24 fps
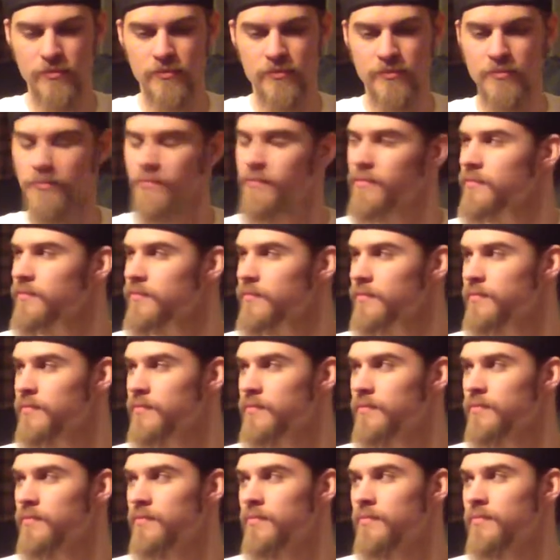
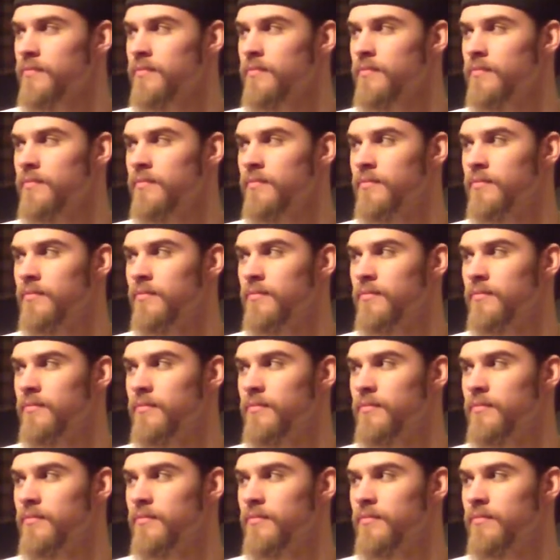
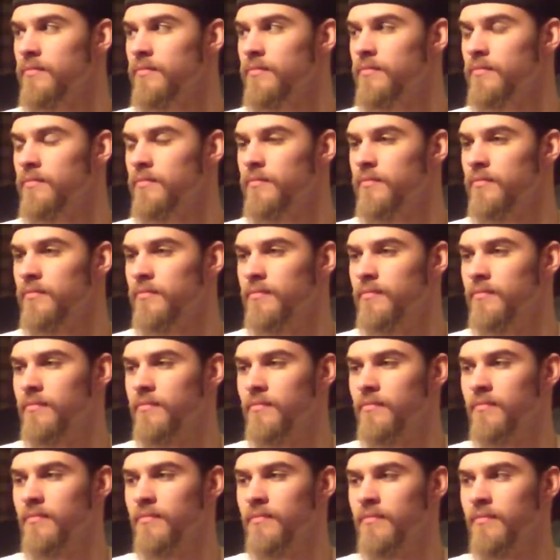
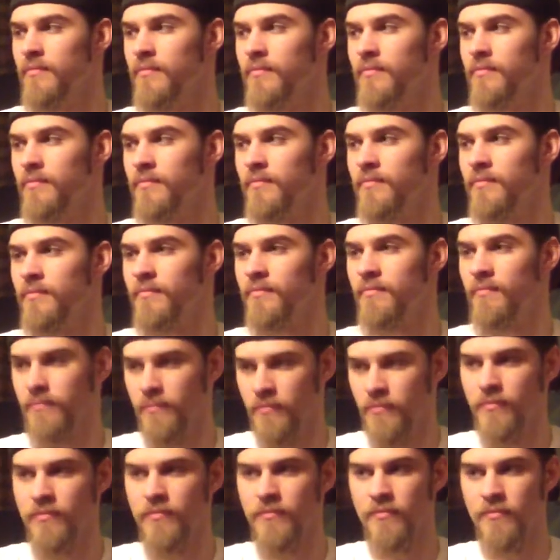
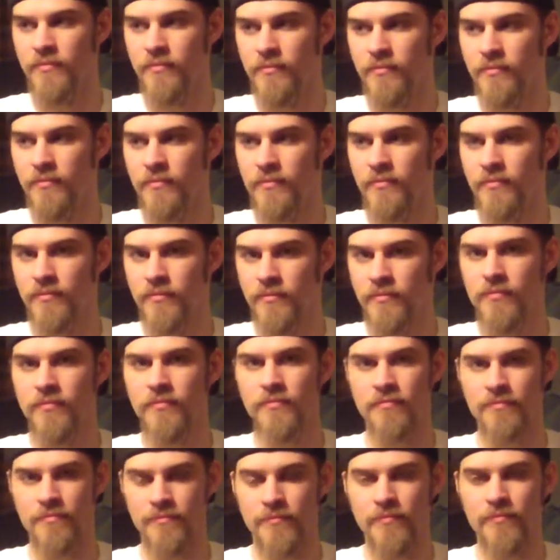
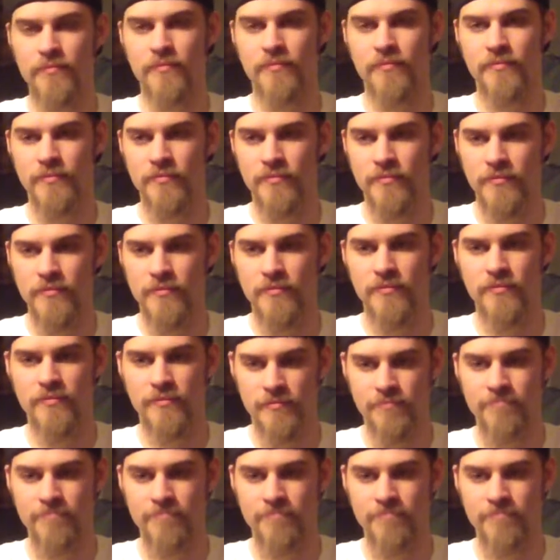No words are spoken by the person on screen.